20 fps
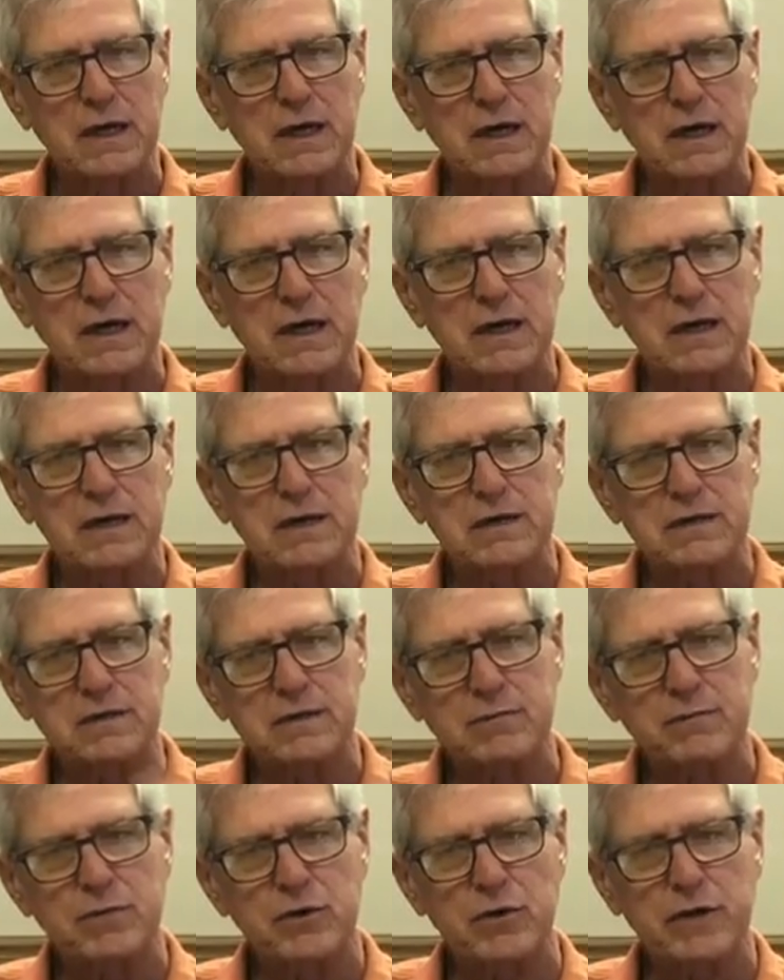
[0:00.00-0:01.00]

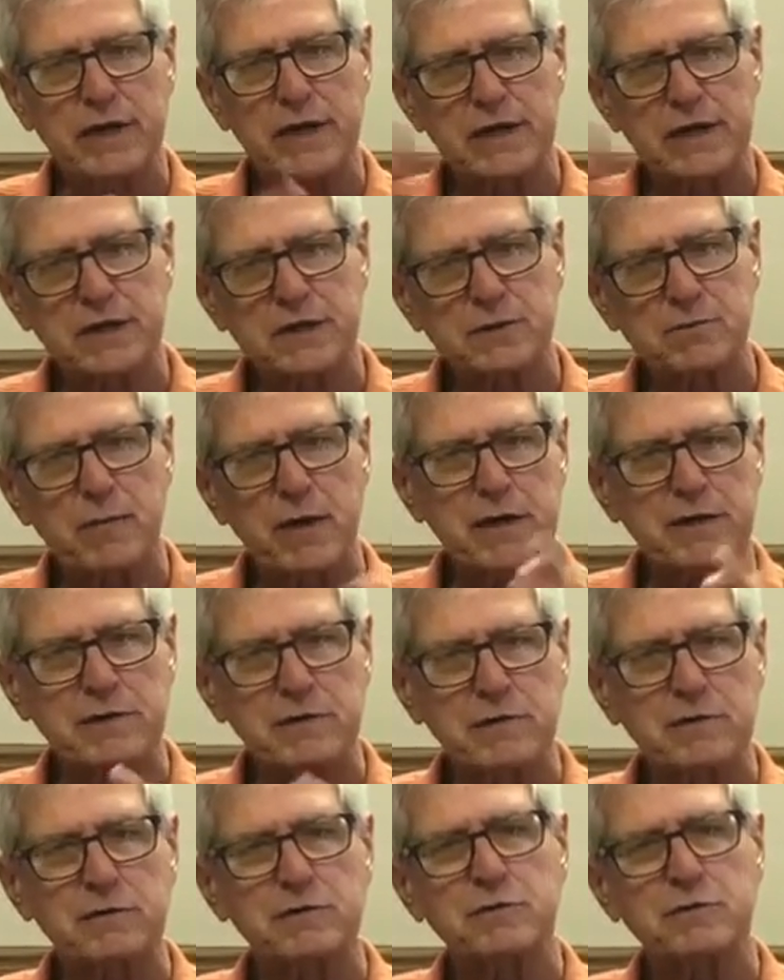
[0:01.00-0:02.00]
the building
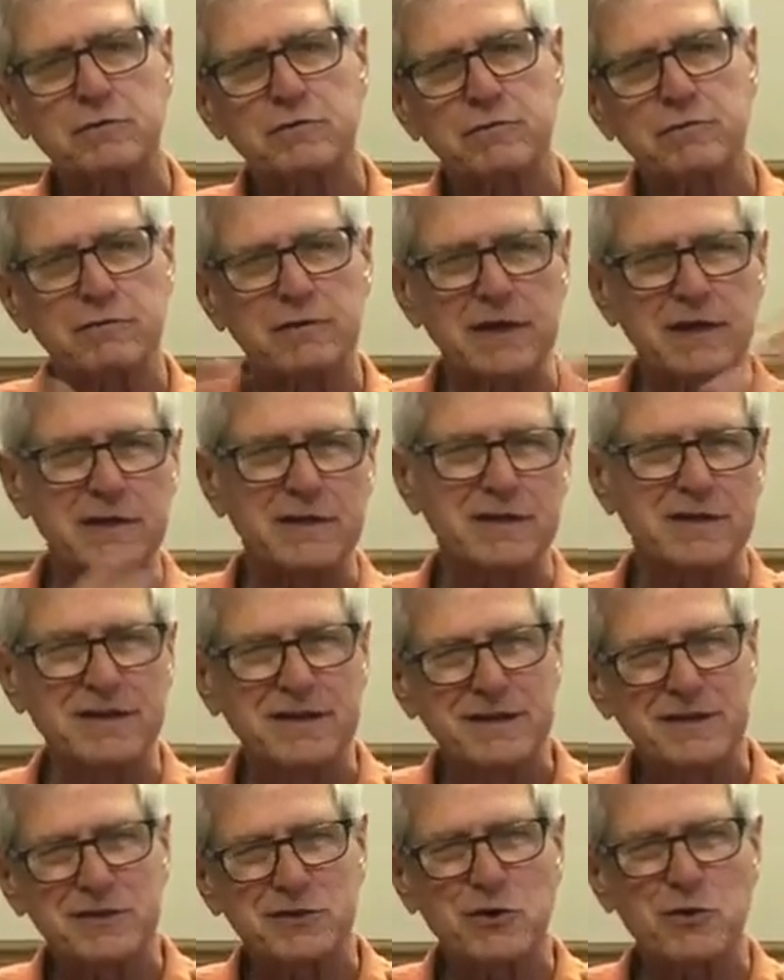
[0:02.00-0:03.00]
inspector to in
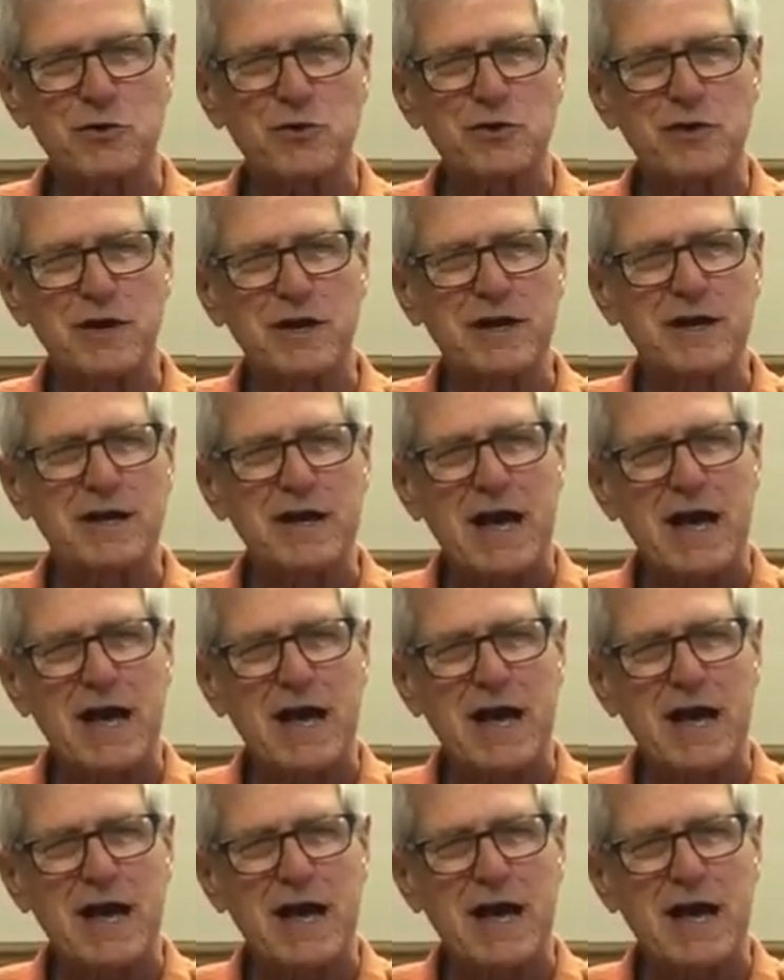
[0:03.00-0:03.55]
turn